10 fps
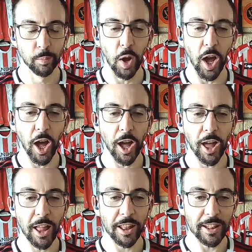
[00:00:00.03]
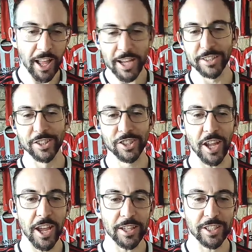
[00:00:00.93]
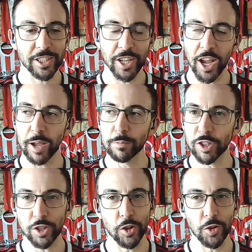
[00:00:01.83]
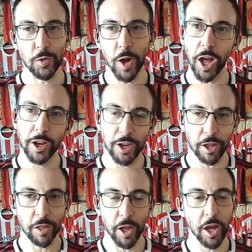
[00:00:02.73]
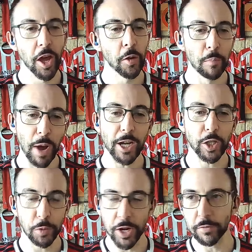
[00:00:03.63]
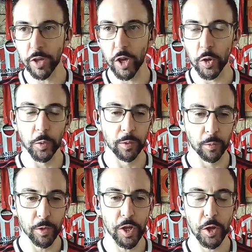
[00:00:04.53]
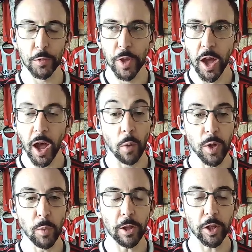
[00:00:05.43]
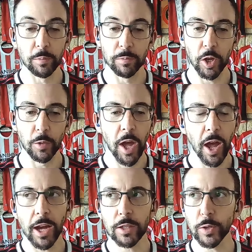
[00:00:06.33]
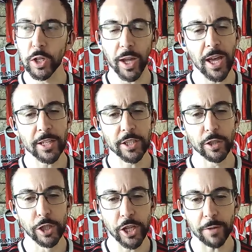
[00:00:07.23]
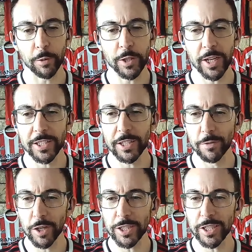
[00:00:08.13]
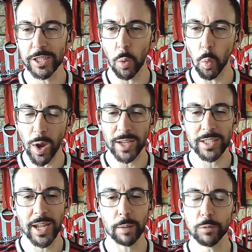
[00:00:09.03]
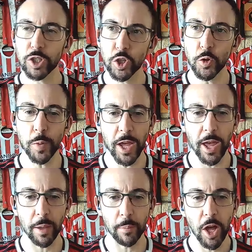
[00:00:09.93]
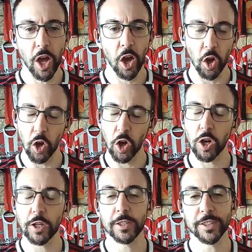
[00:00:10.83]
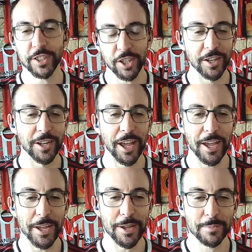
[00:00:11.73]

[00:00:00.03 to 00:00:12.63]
Blades, it's time to do another match preview with you. We welcome you as we look ahead to Sheffield United versus West Ham, 2 p.m. on Sunday.